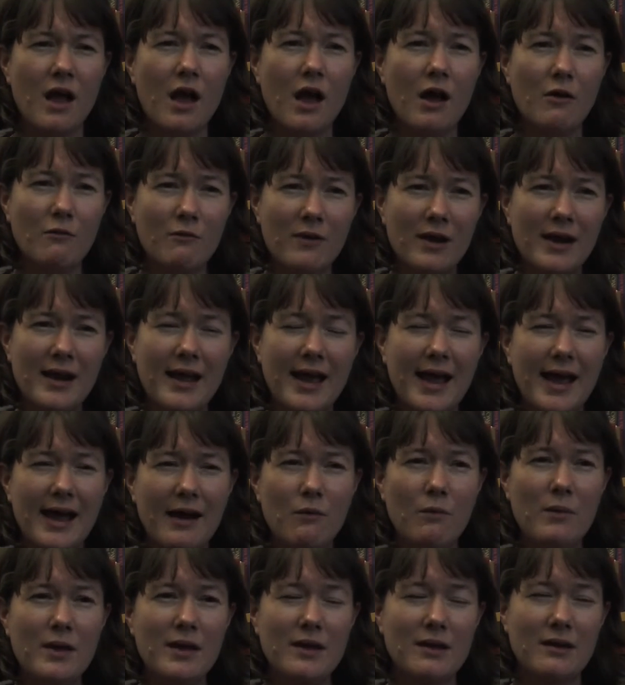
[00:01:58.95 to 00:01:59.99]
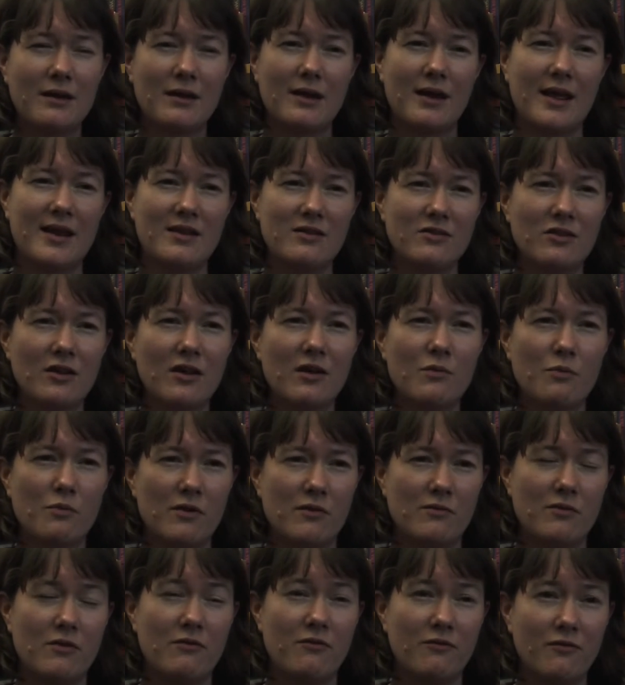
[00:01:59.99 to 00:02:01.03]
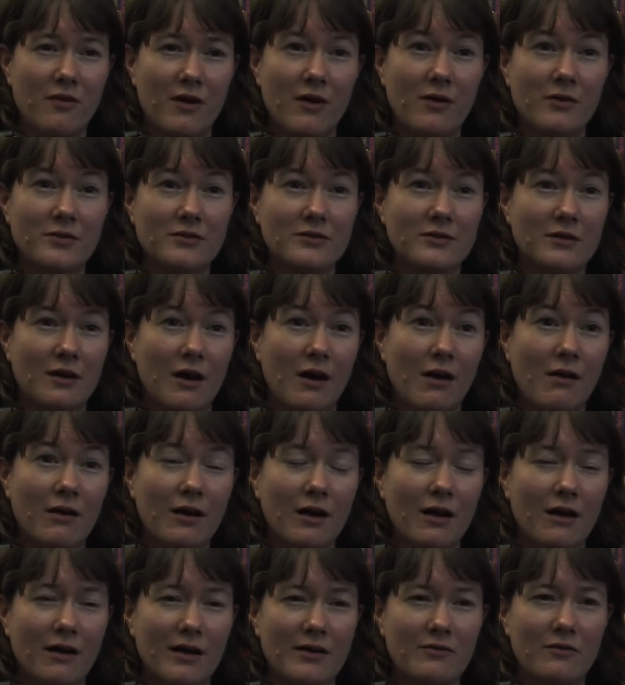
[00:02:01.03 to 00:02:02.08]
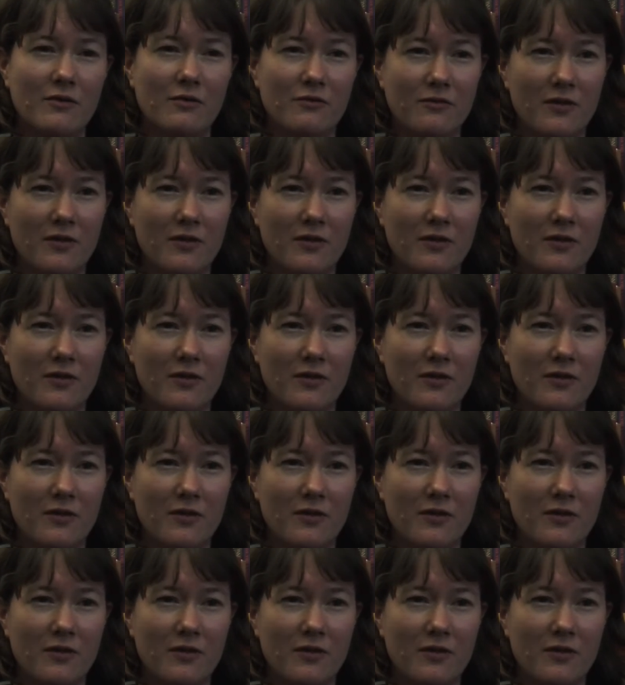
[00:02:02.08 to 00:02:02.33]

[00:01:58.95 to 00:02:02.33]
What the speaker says: and really how we can interpret the vast archive of